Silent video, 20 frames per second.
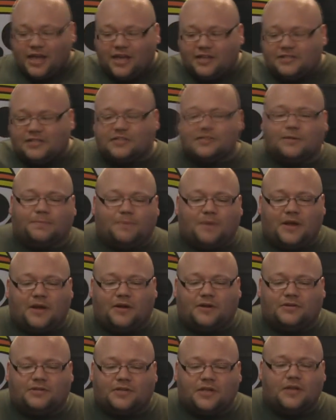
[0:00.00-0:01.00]
He
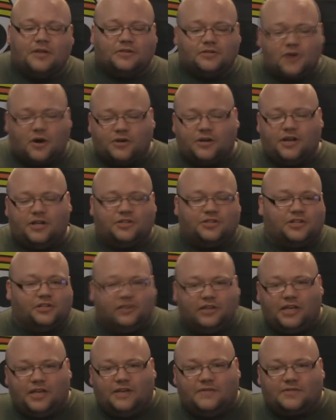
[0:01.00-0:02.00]
disappears, Dark Ninja
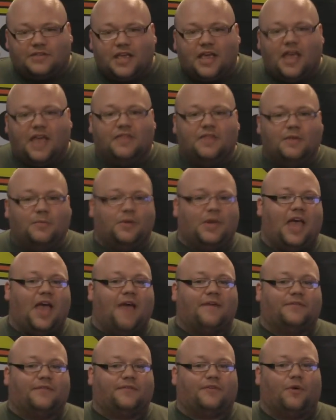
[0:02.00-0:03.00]
leaves, and then we
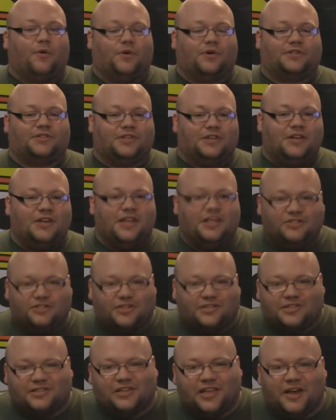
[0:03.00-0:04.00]
have, of course,
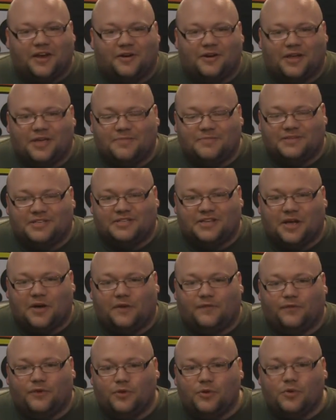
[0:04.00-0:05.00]
Ninja Slayer
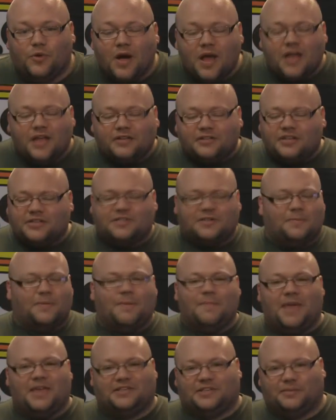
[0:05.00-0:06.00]
himself, who does some
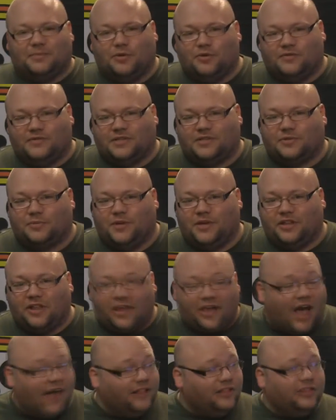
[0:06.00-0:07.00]
amazing moves this week.
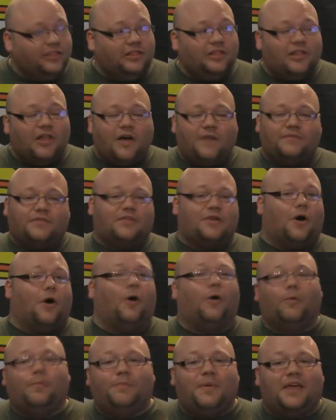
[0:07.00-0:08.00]
Like, I love the
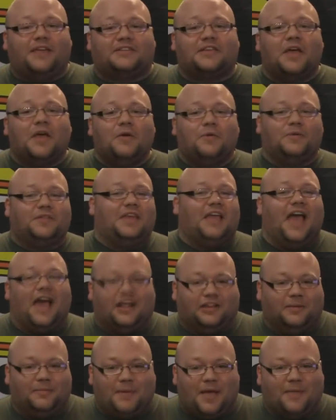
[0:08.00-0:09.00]
whole bit with the
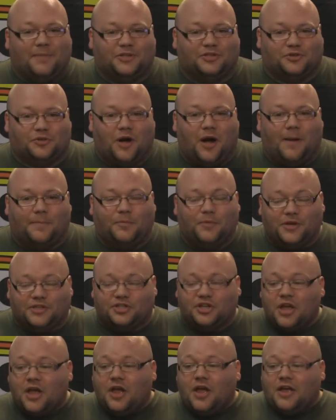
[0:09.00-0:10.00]
Alabama Drop,
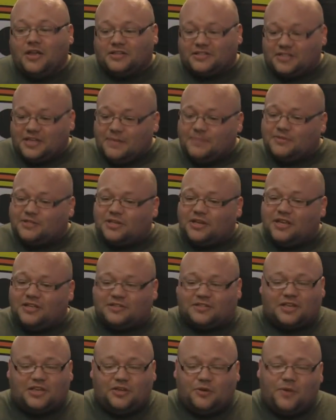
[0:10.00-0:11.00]
which seems to
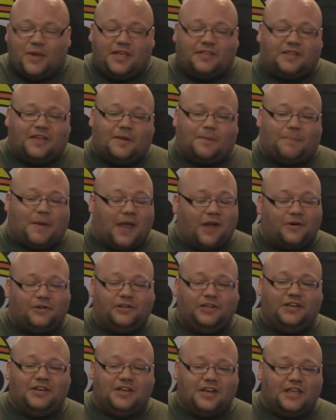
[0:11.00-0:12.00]
insinuate that
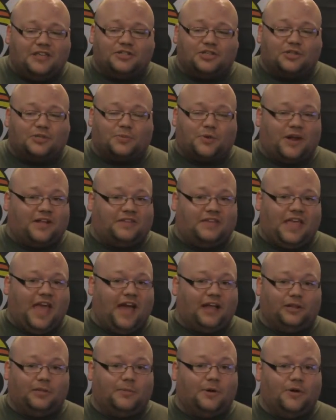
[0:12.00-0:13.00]
apparently ninjas were at the
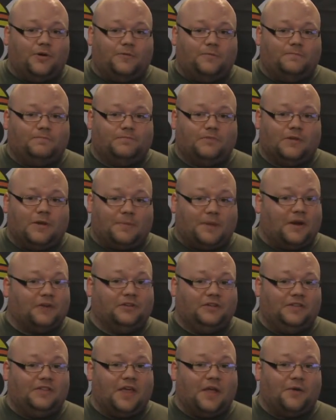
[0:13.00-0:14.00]
Alamo.
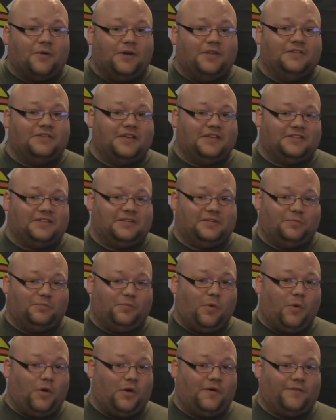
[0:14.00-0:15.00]
Apparently they were in the
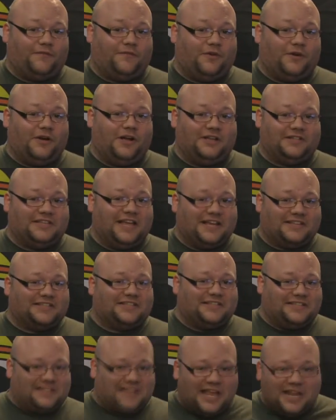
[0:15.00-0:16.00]
war for
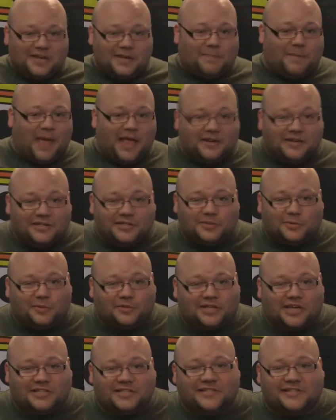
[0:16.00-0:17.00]
Texas's independence,
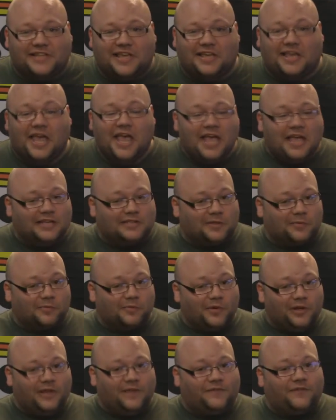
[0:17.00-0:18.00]
which I just think is a
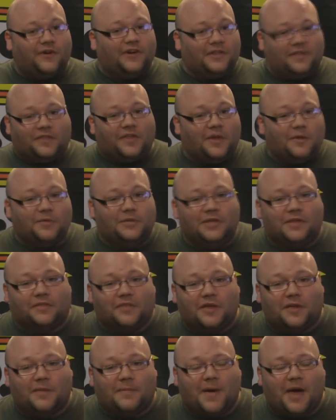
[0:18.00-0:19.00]
really funny thing when you
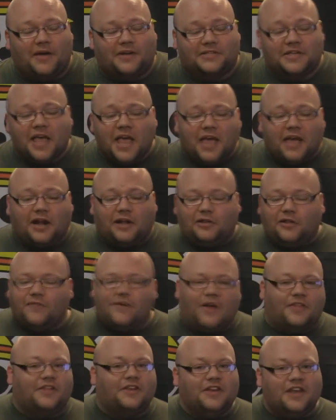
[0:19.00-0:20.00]
think about it. And I
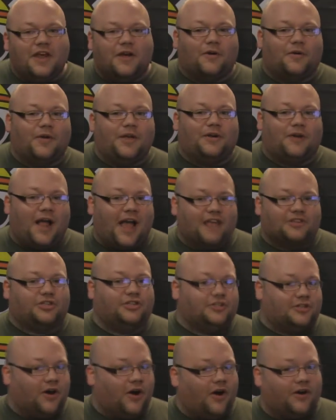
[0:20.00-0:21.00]
love how the narrator
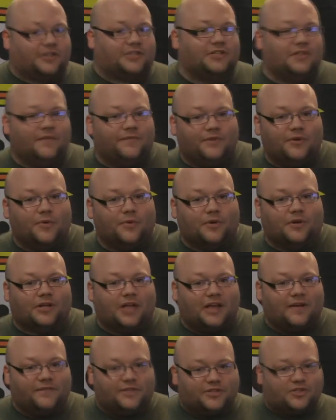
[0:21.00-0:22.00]
actually talks to the viewer,
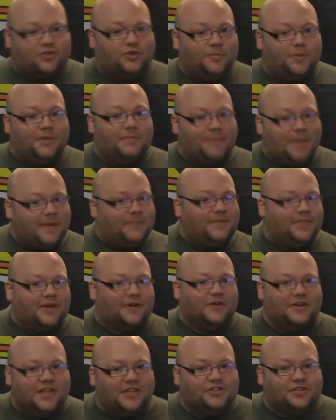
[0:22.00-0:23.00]
kind of assuming maybe
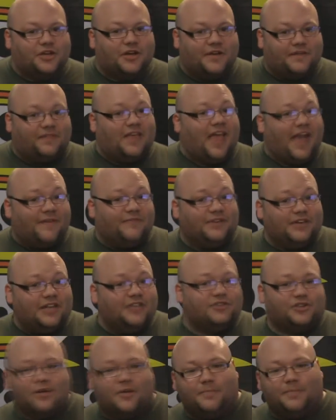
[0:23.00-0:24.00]
they're ninja, if they have
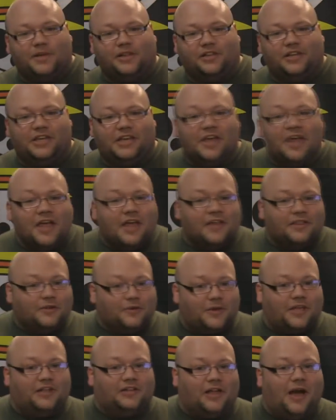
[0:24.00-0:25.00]
ninja ability.
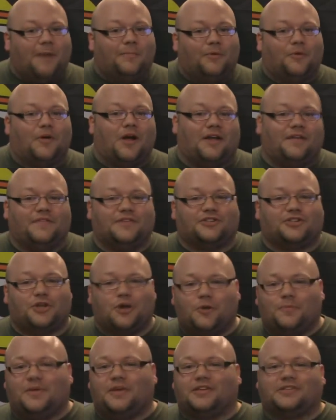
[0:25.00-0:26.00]
They'll get a lot more out of the
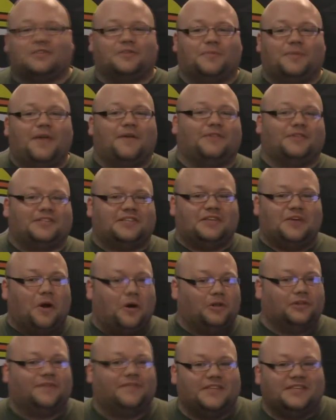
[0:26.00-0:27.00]
show because they'll be able to see
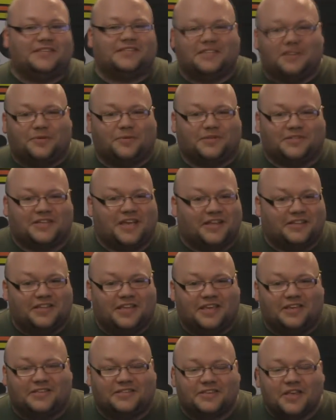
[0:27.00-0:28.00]
all of these secret
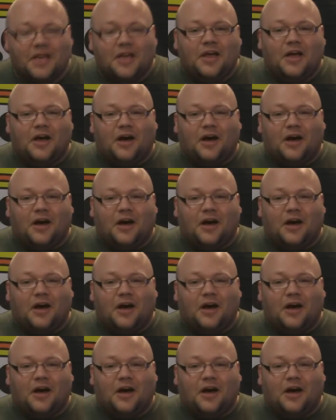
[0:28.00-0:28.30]
techniques.